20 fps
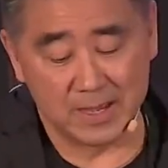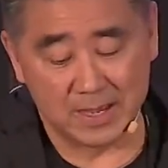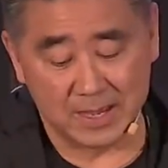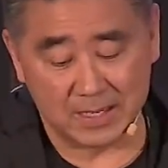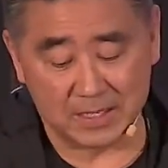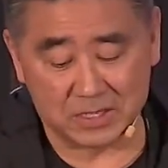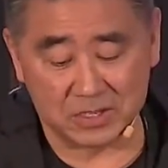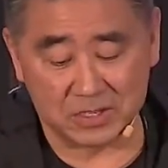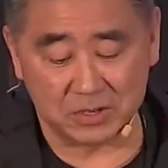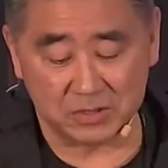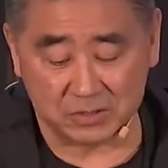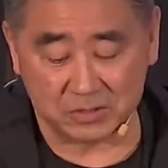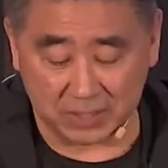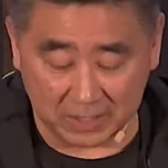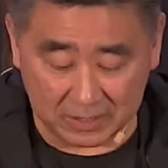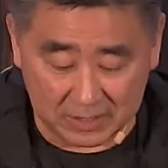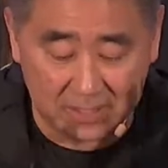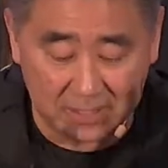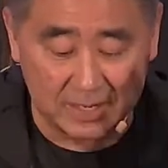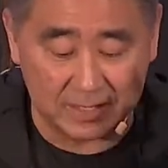And so I'm
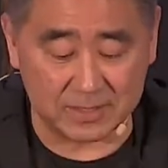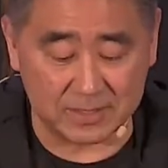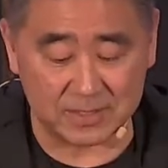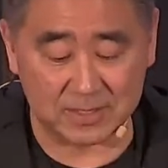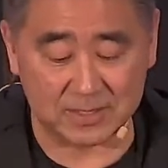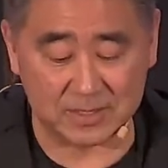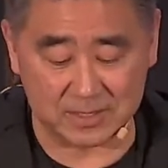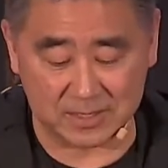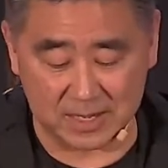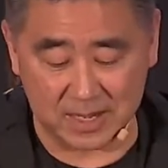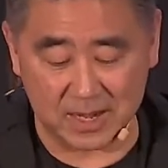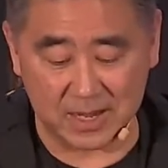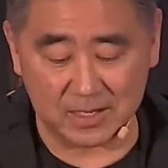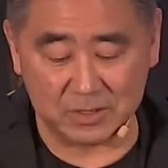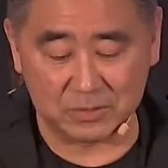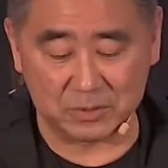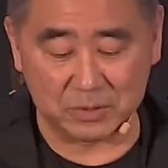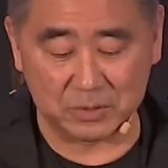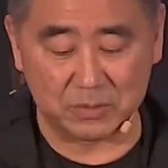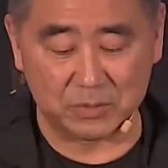going to ask us to stand
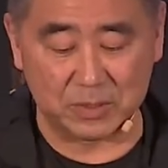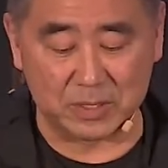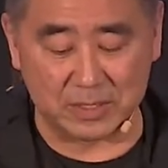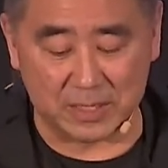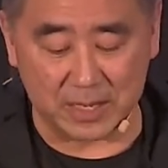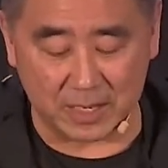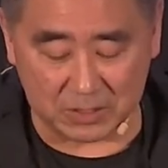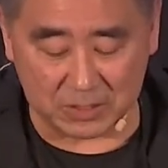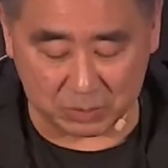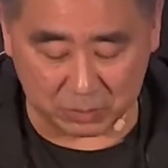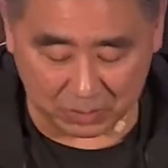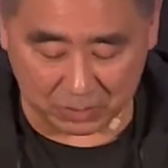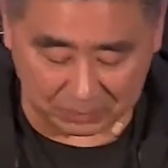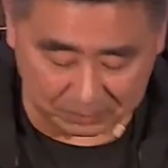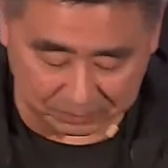as we read God's word.